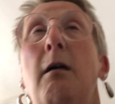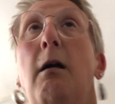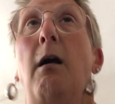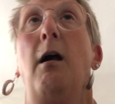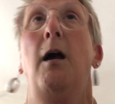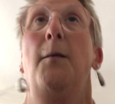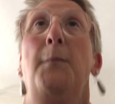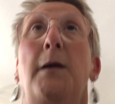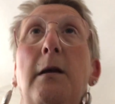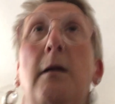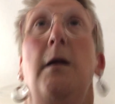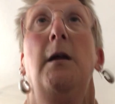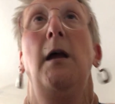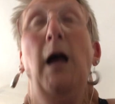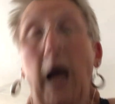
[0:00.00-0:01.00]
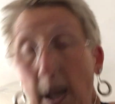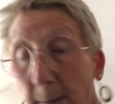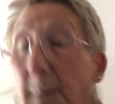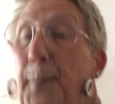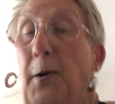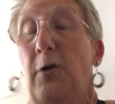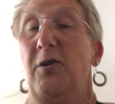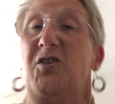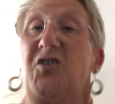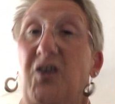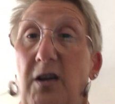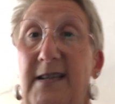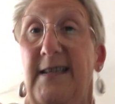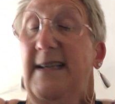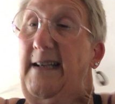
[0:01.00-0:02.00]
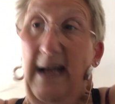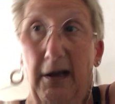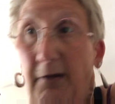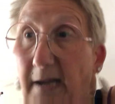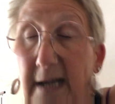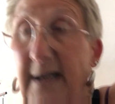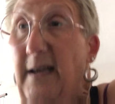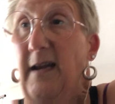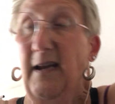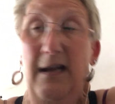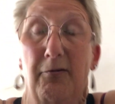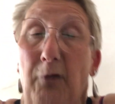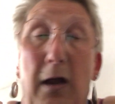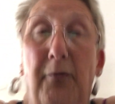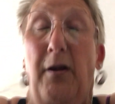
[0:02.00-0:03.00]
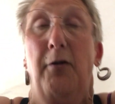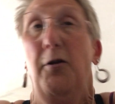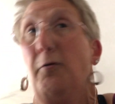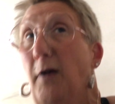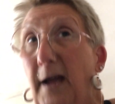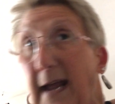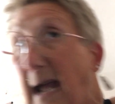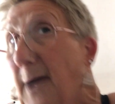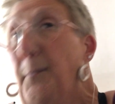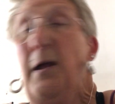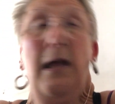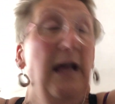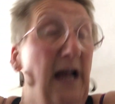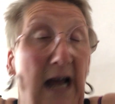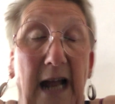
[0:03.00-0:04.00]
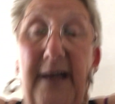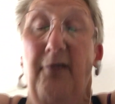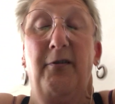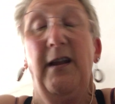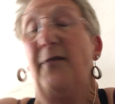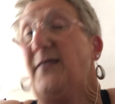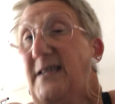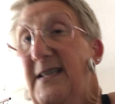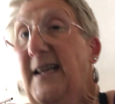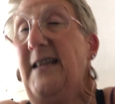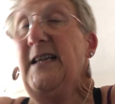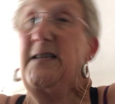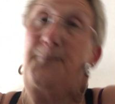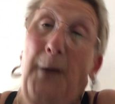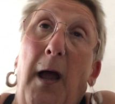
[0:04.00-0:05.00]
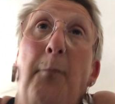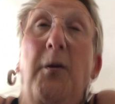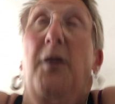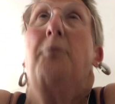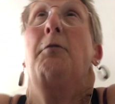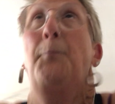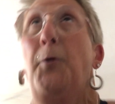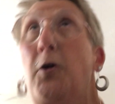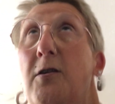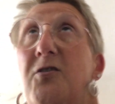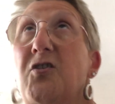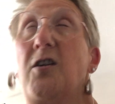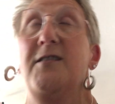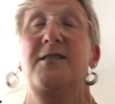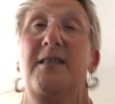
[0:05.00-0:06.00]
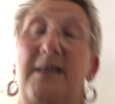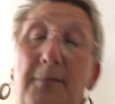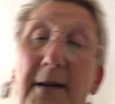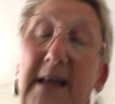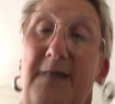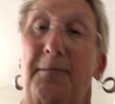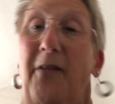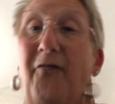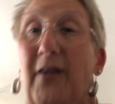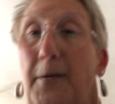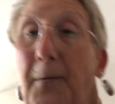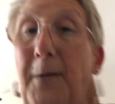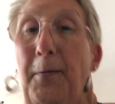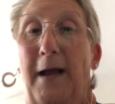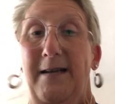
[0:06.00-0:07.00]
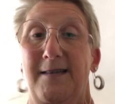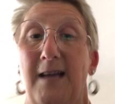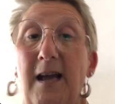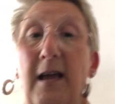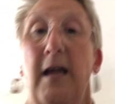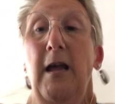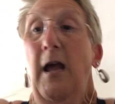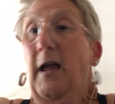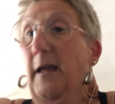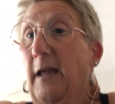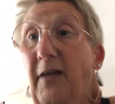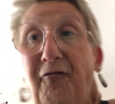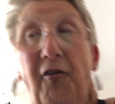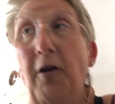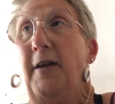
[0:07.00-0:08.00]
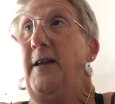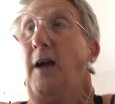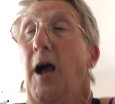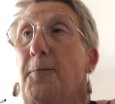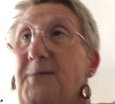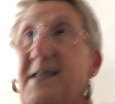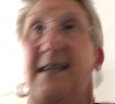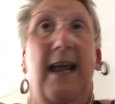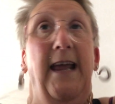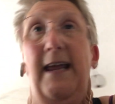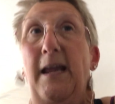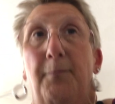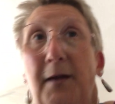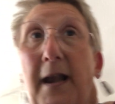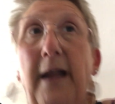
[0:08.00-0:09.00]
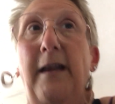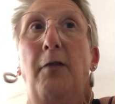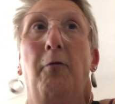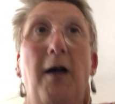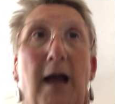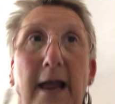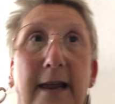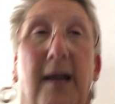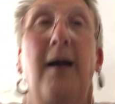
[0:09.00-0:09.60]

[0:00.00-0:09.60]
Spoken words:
I'm apologising now. He won't know who I am, and he'll never see this, but I'm going to apologise because it makes me feel a bit better. If I upset him in any way,